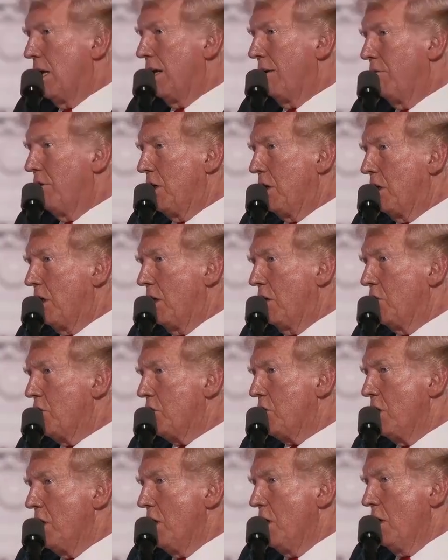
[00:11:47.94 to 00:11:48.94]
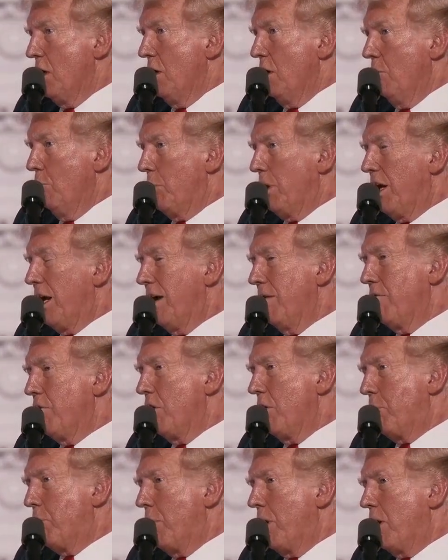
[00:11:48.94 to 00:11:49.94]
close. But I am very
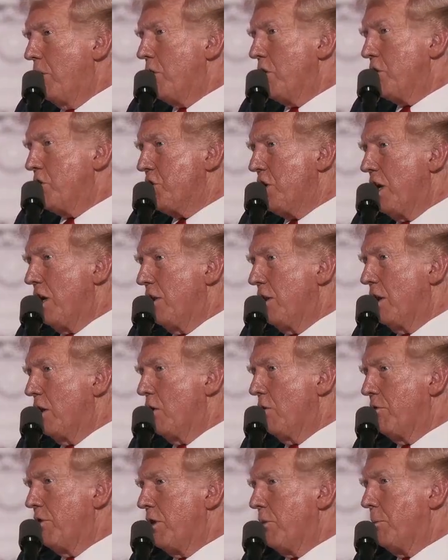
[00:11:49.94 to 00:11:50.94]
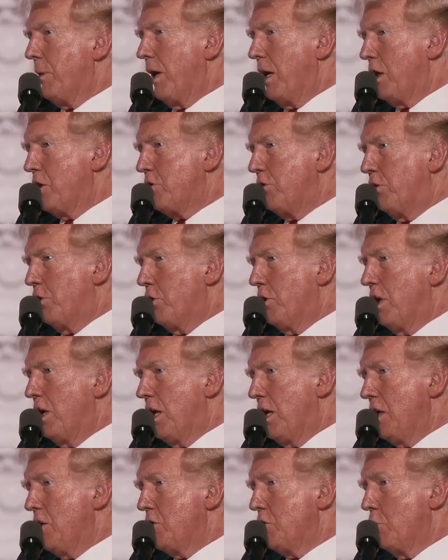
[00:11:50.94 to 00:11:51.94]
proud to say that over the past few
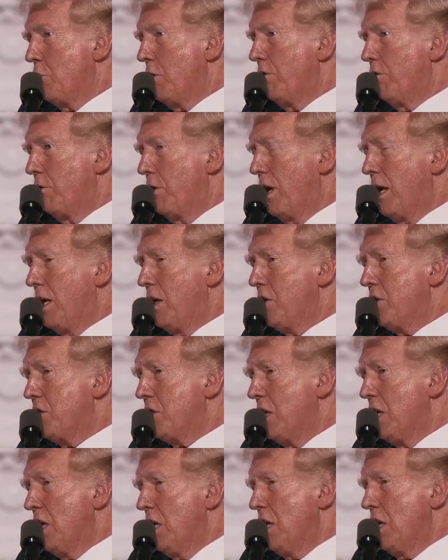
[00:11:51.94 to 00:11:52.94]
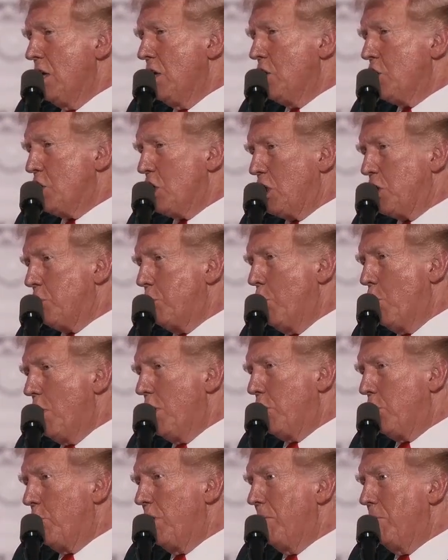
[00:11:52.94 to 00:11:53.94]
days, we've raised
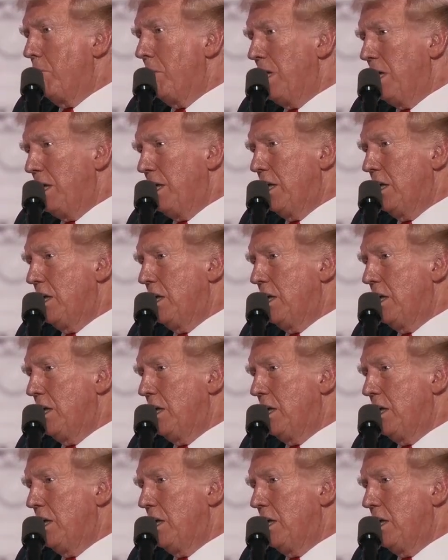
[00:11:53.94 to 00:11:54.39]
$6.3 million.